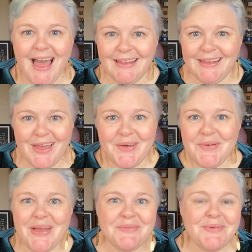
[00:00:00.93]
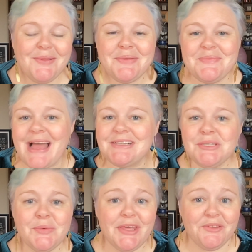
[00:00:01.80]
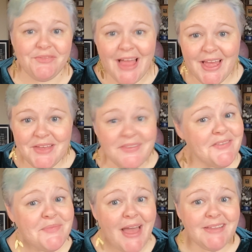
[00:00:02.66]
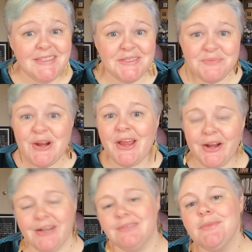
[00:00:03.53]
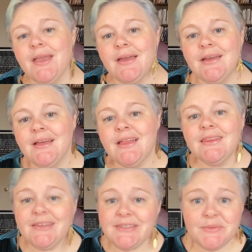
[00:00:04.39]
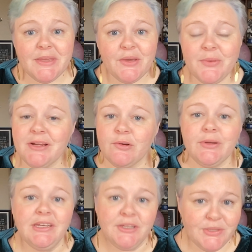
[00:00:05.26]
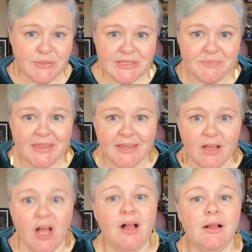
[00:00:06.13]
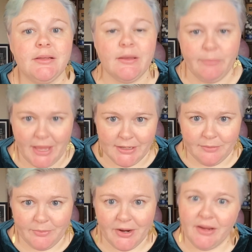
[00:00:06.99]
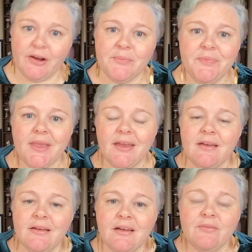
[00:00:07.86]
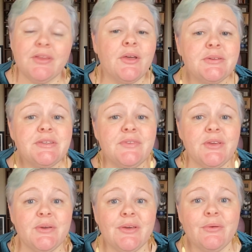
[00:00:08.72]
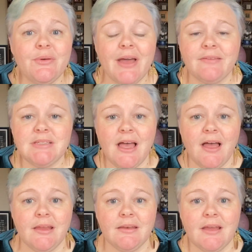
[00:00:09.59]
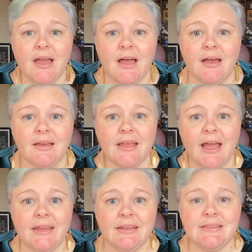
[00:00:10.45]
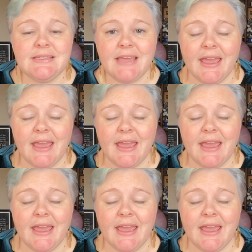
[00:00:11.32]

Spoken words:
Hello and welcome back to week 5 of Paths to Prayer. This week we are going to do something called a body prayer. For those of you who have done guided